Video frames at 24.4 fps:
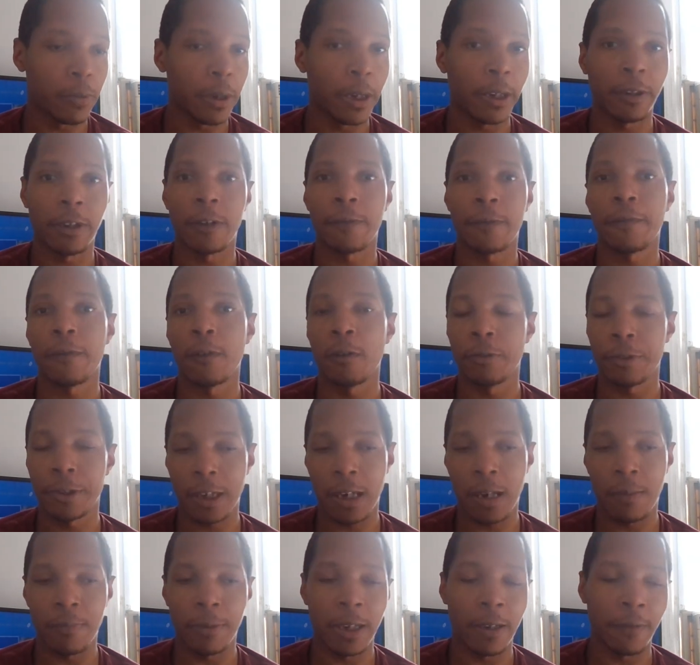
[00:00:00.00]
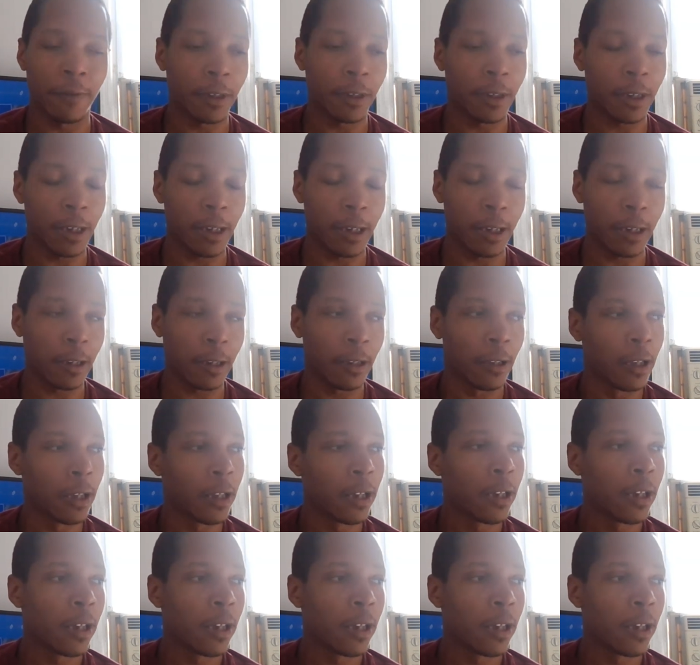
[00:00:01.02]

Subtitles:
being their first time and everything.